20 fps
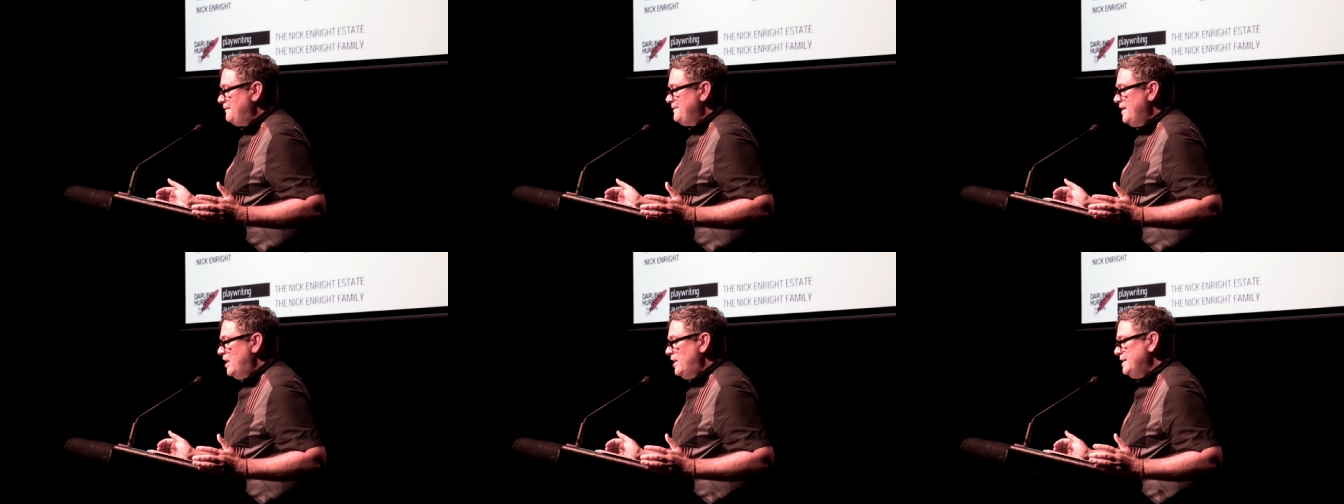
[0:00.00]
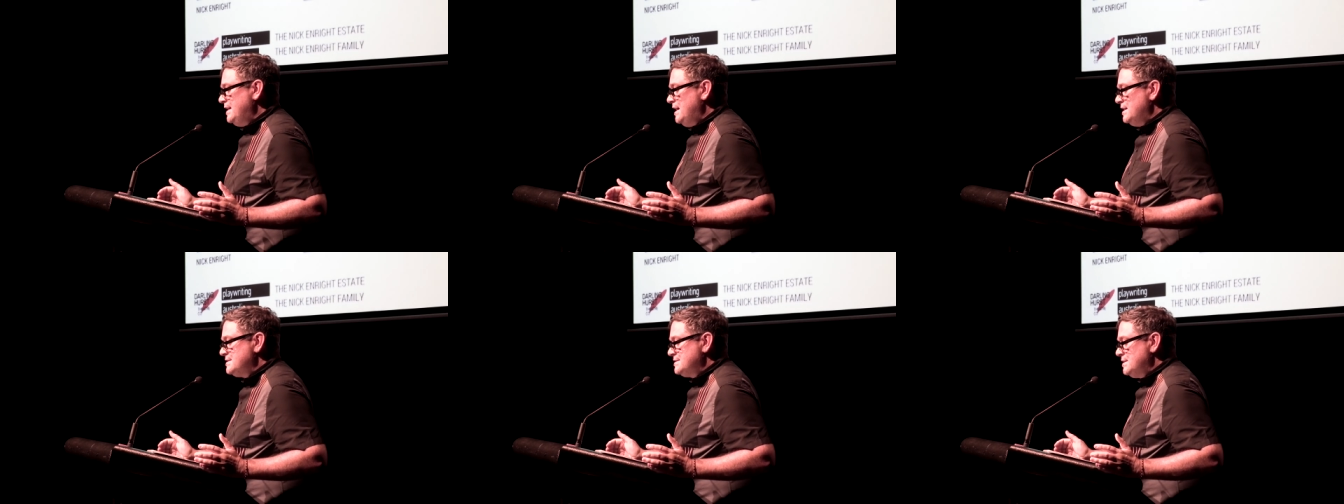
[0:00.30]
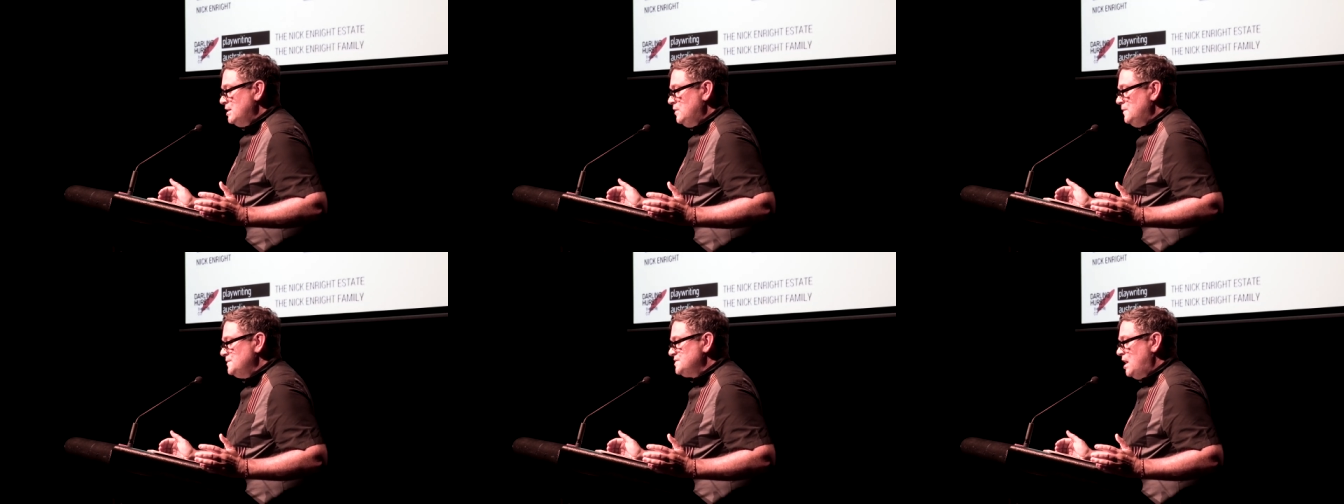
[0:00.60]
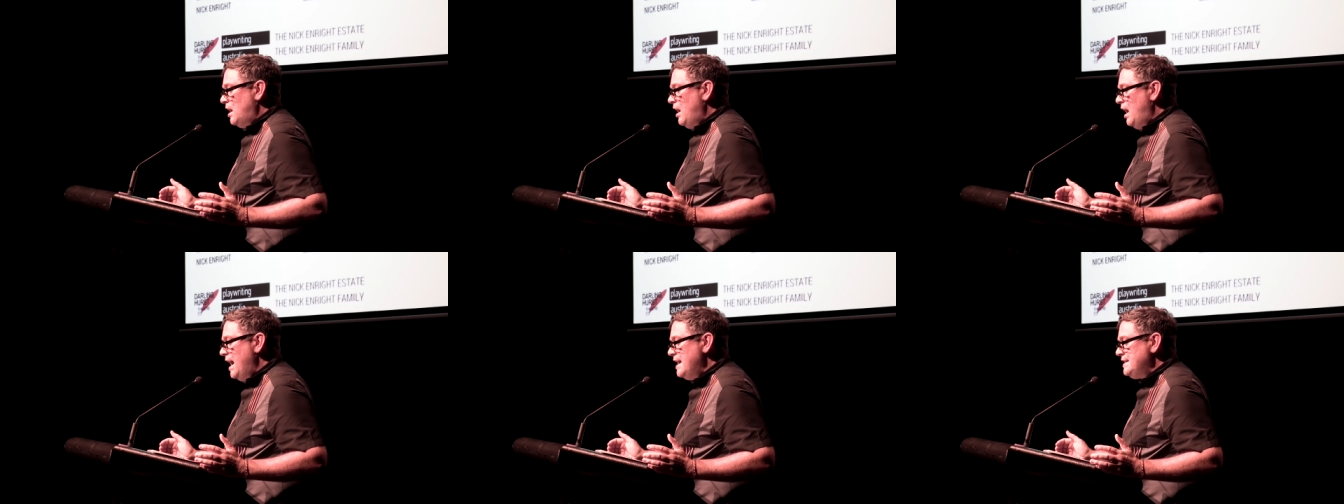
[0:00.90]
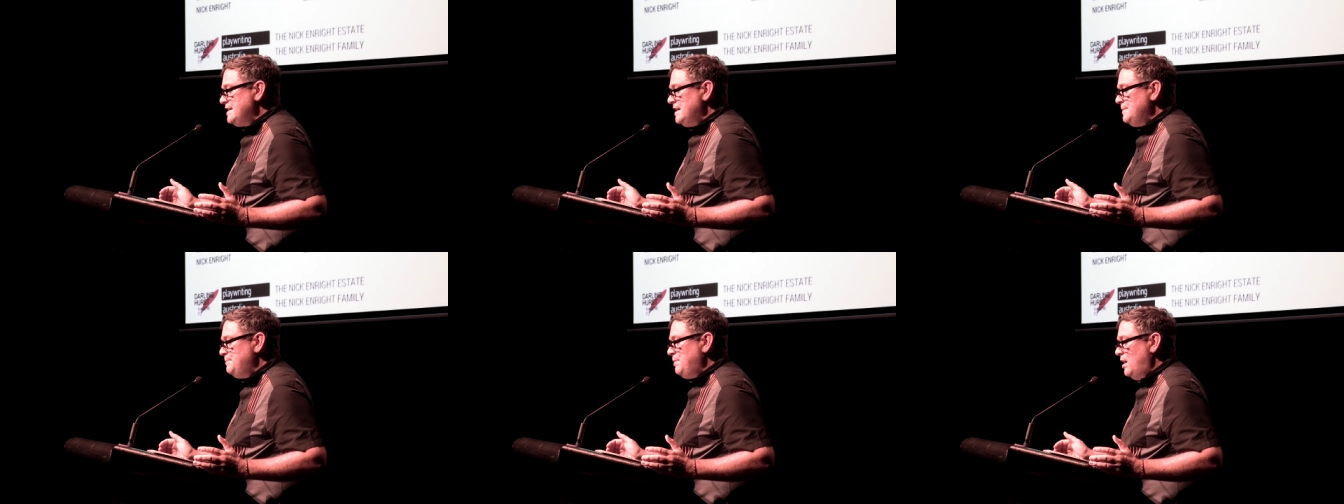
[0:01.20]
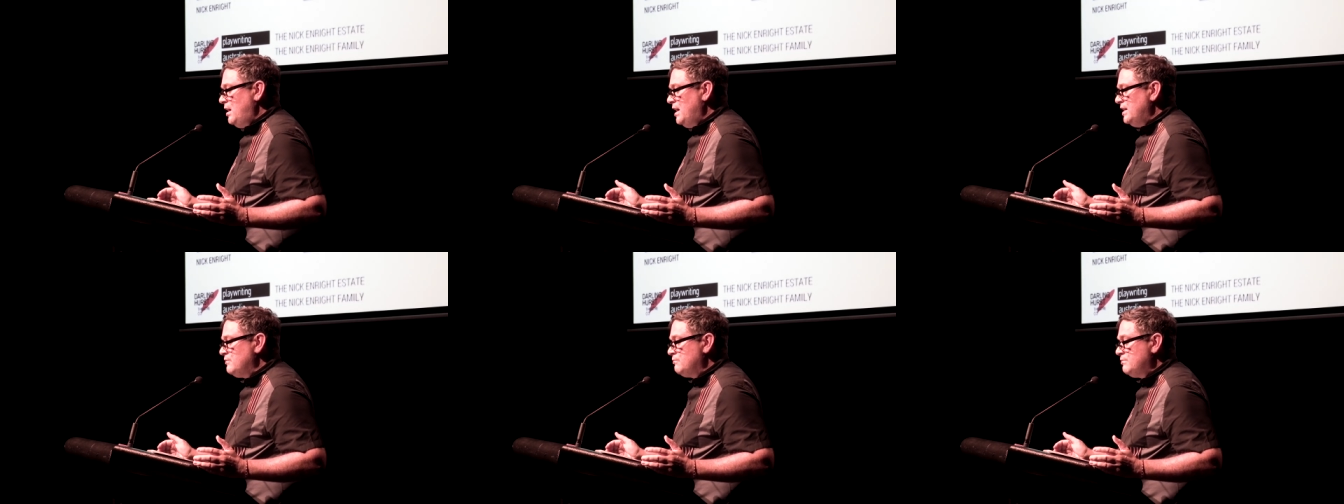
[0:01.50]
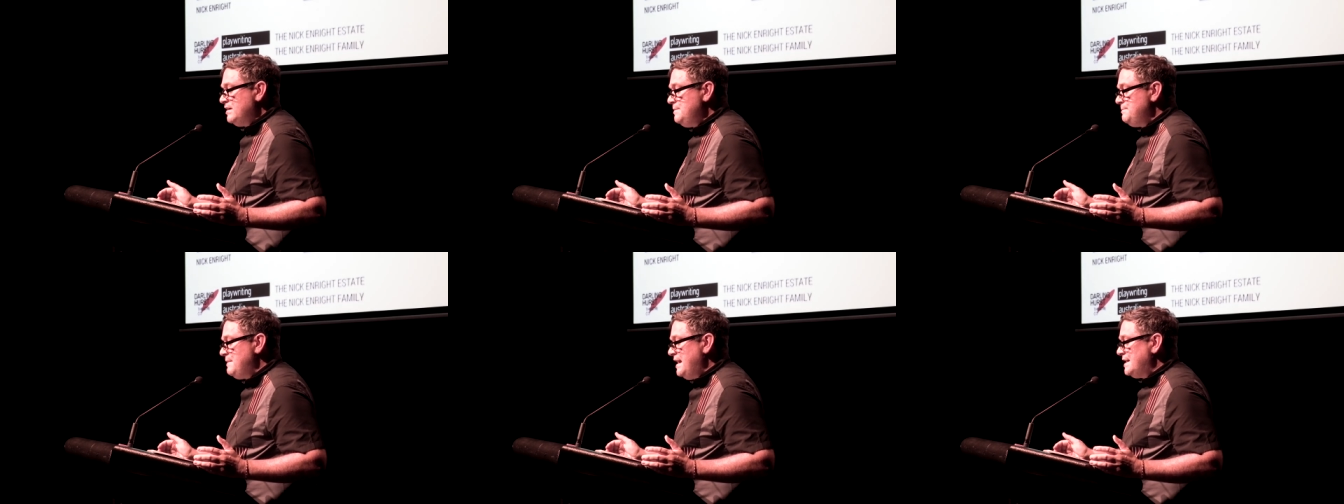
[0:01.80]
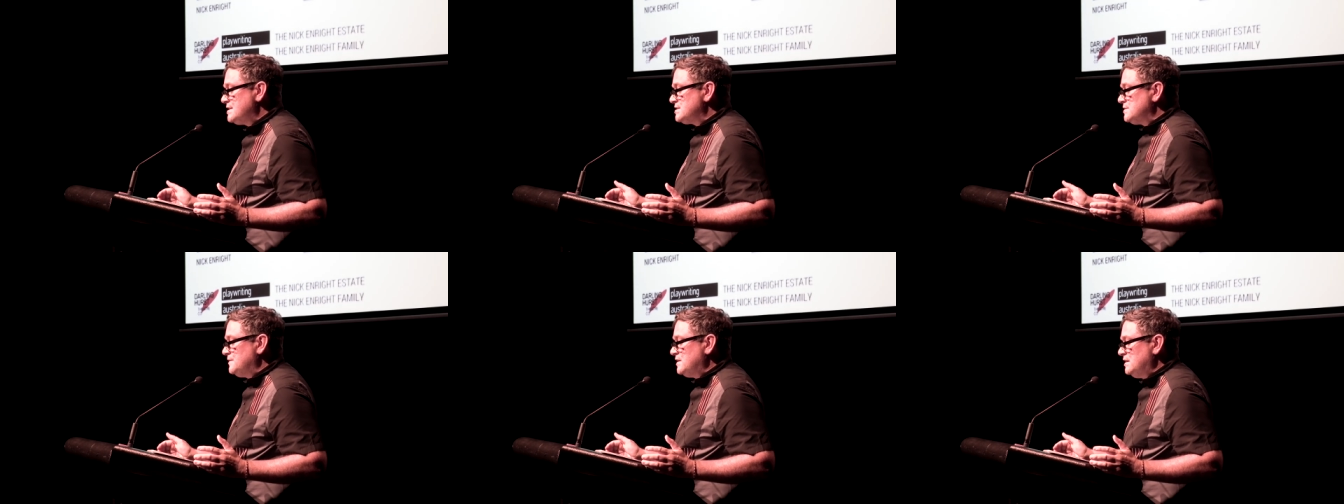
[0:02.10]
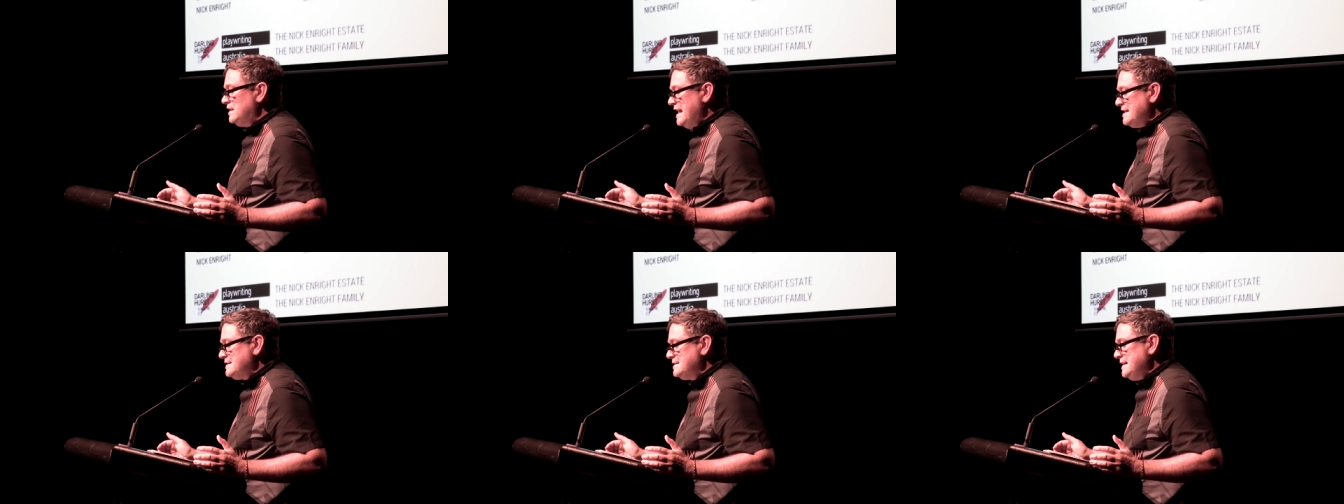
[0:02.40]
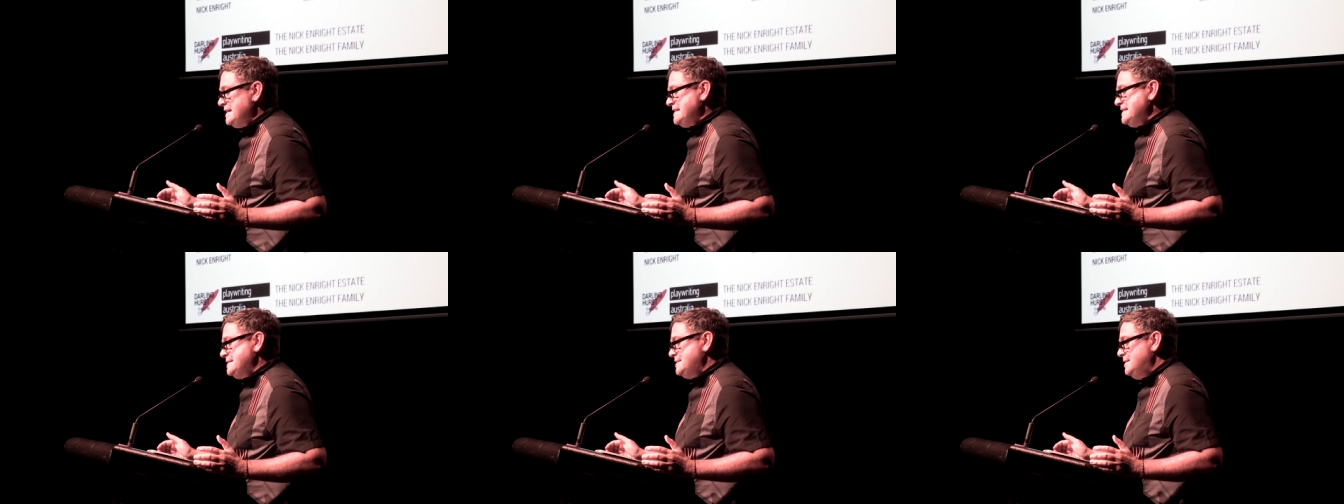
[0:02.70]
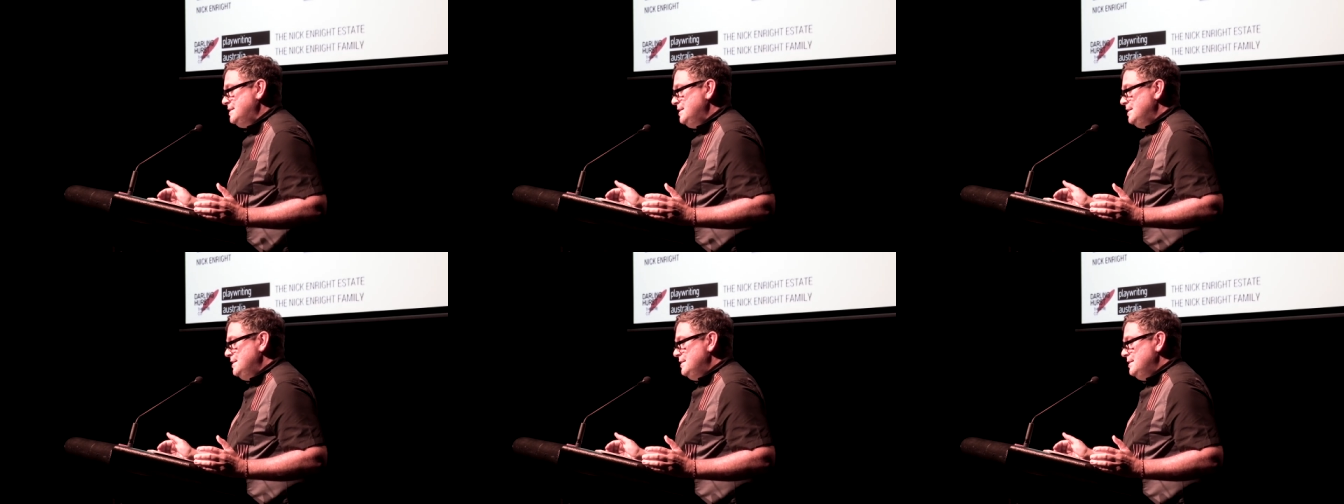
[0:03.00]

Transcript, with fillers: find ourselves hiding behind remakes of classics,